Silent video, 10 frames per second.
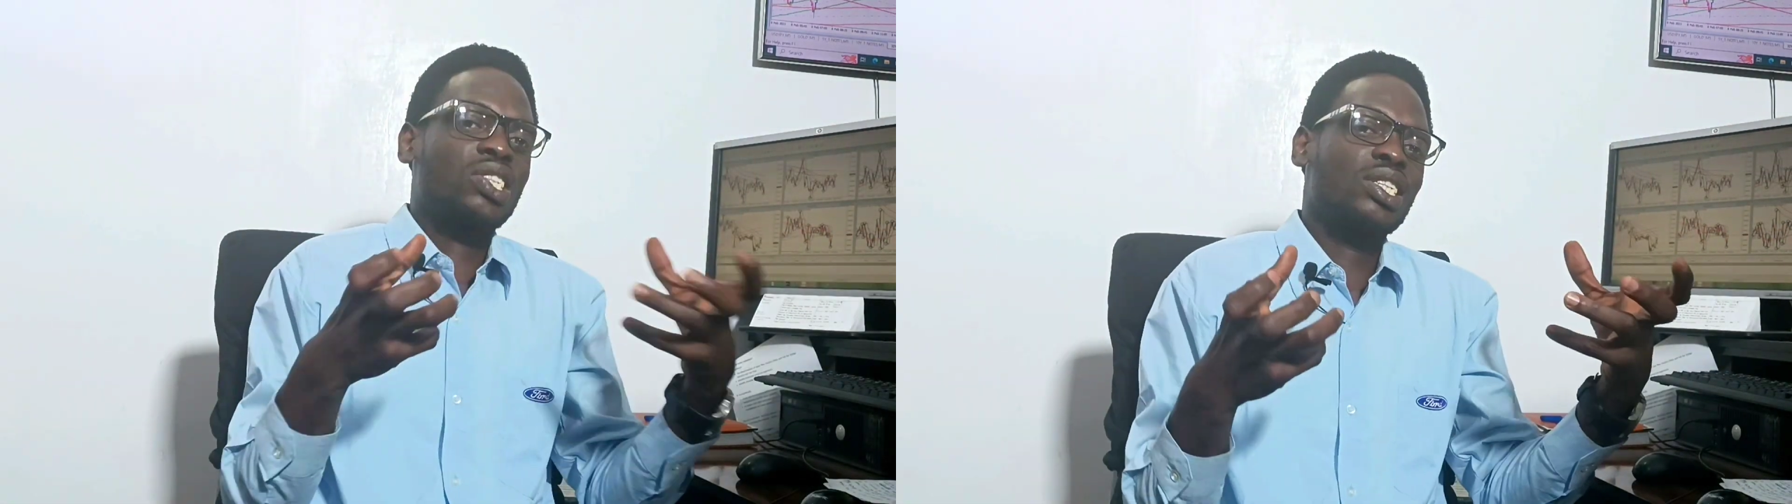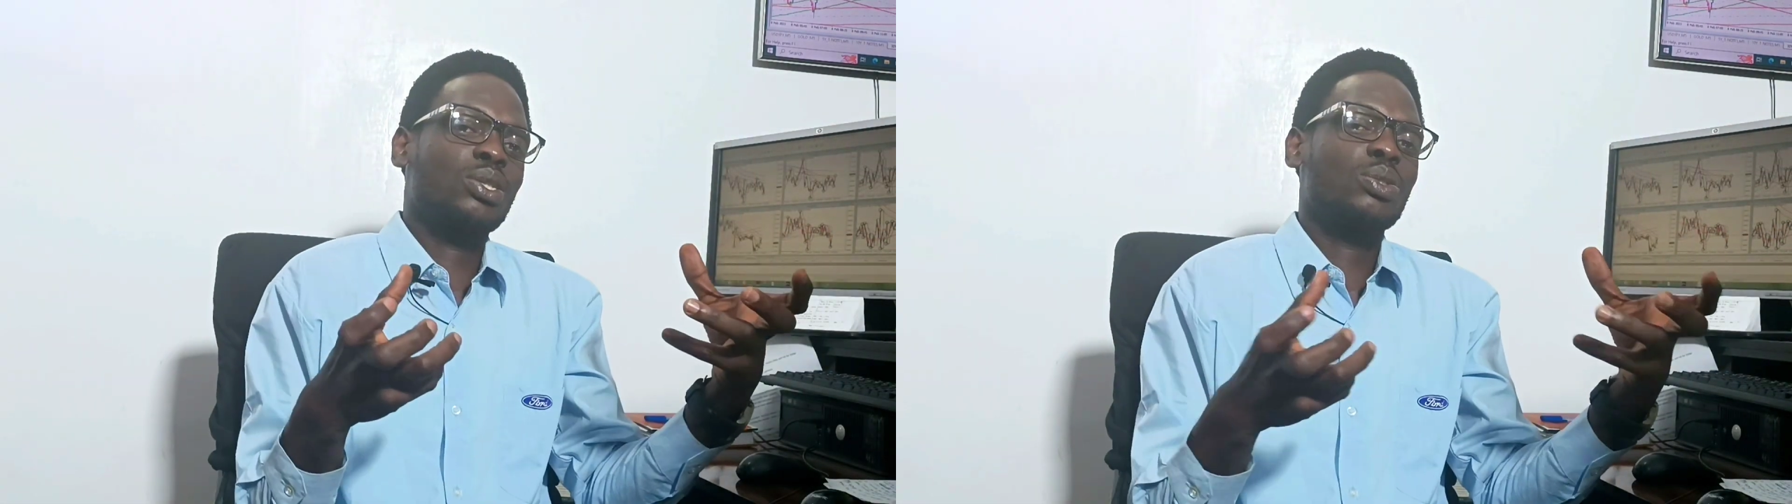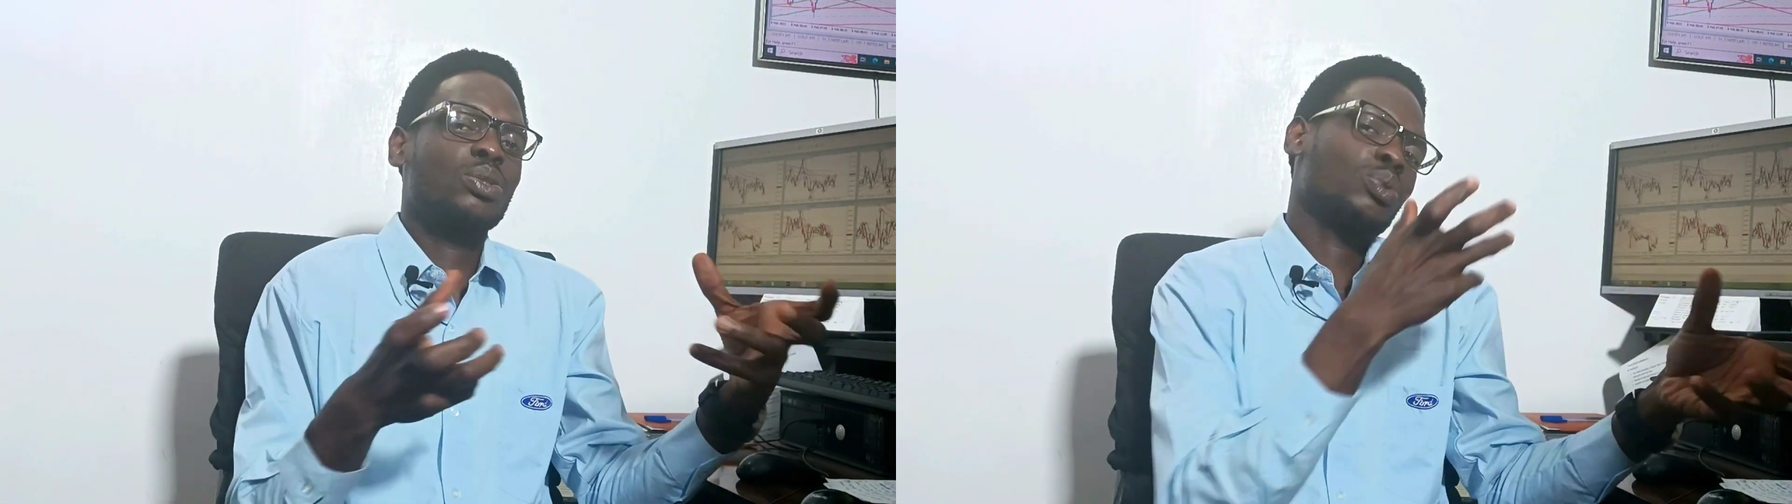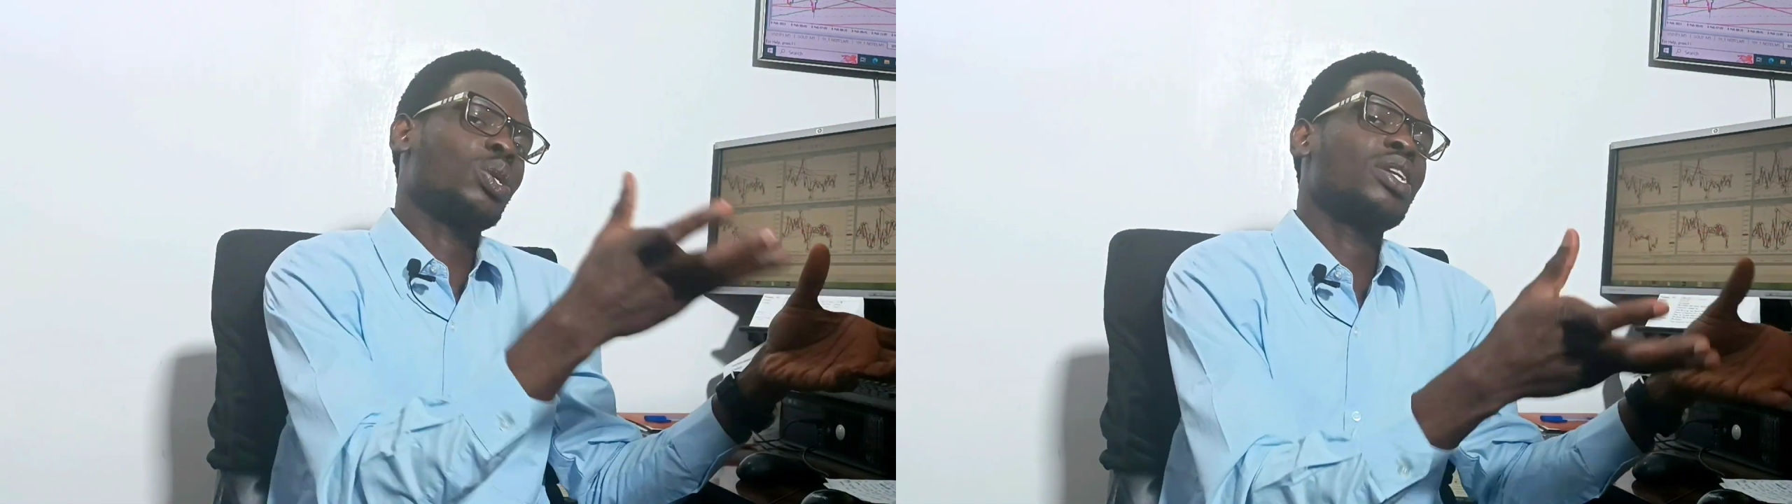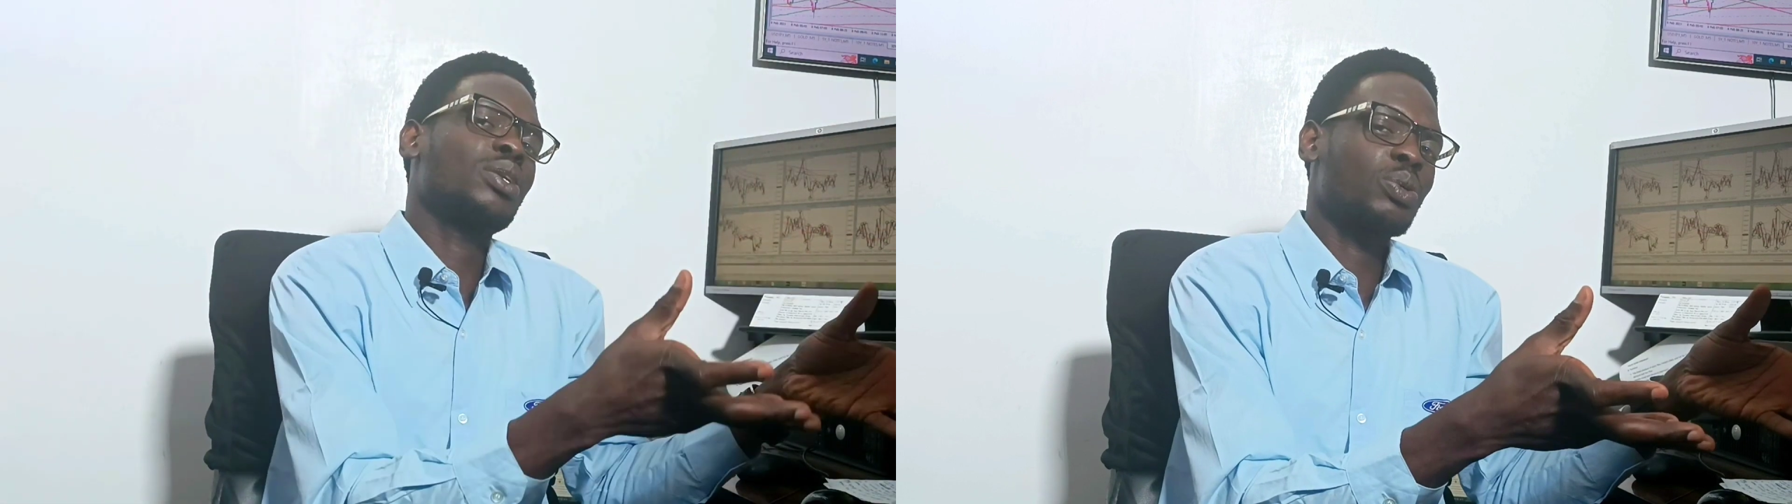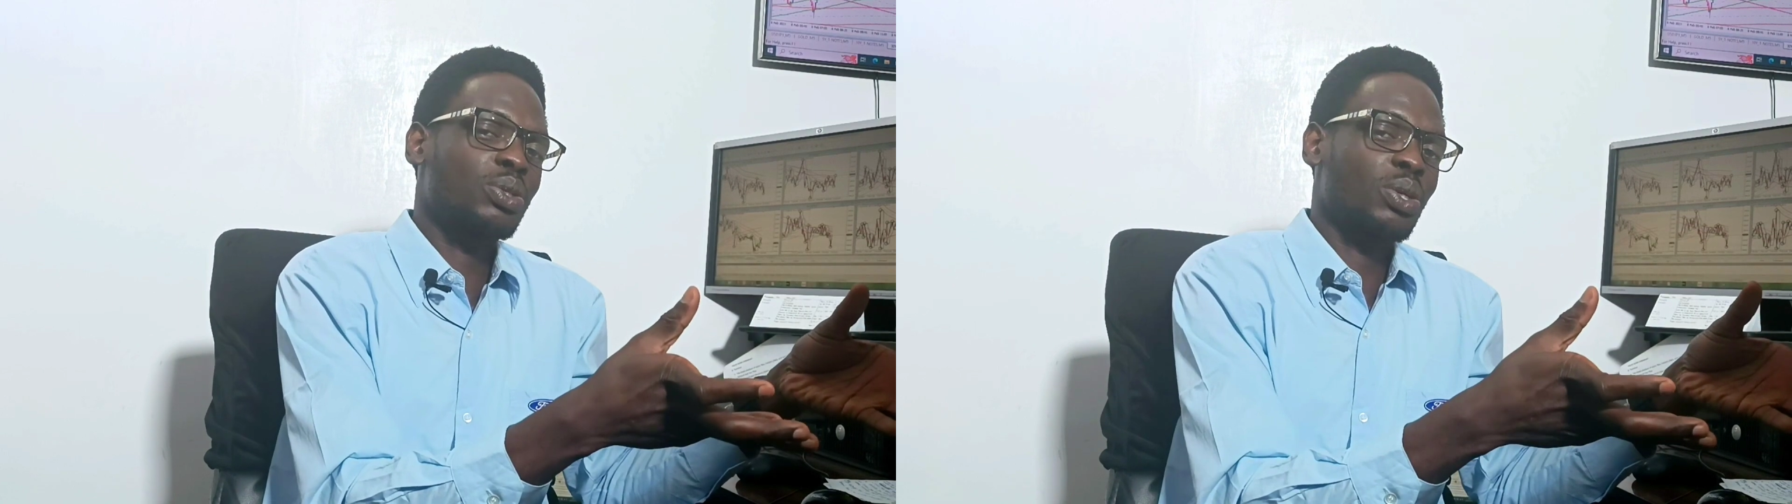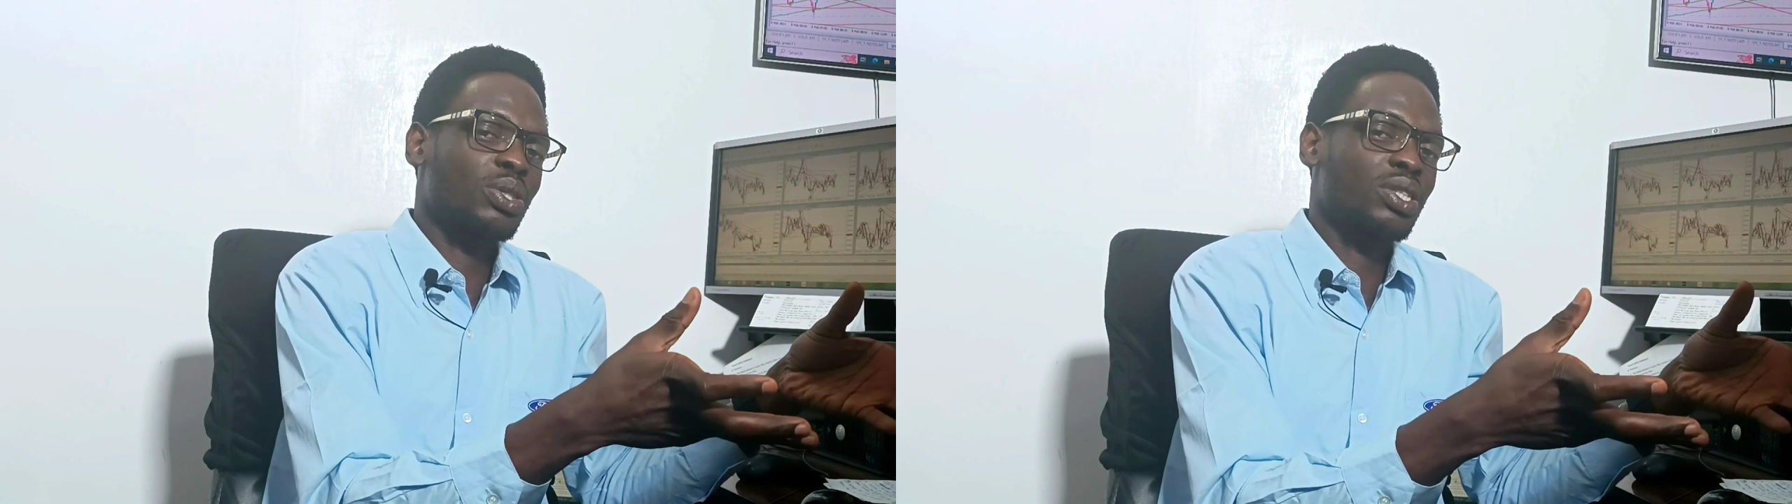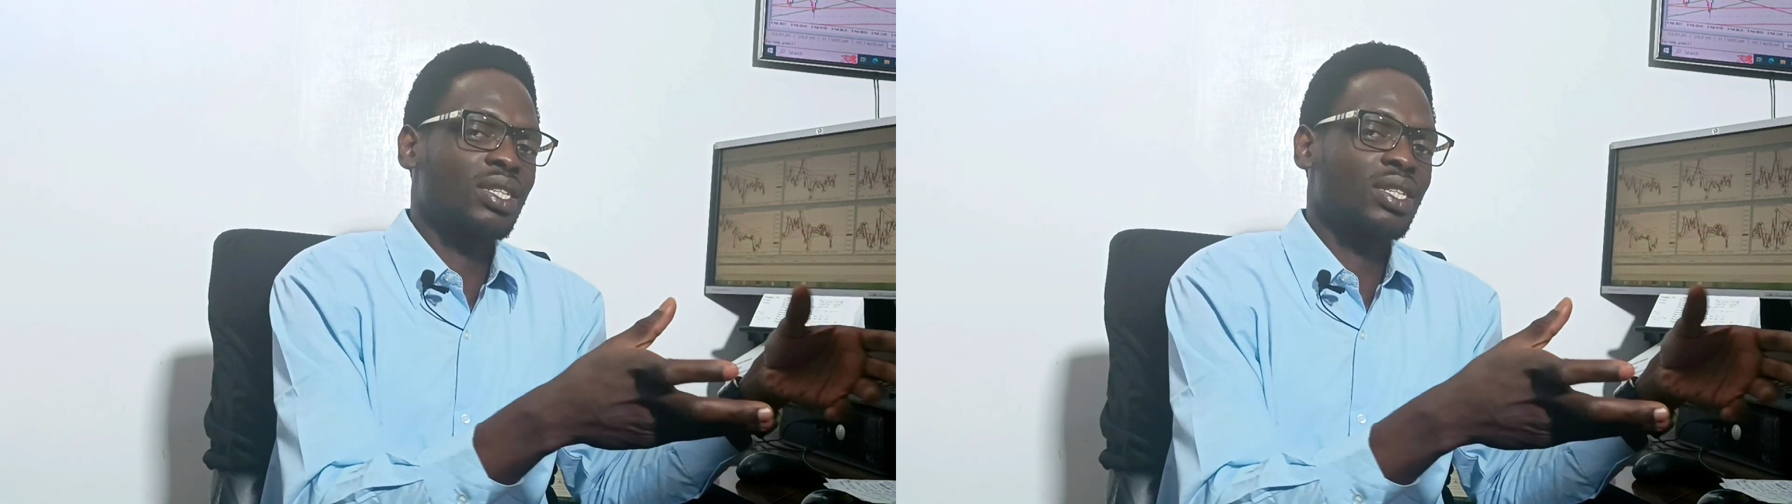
for you to quickly close your trade.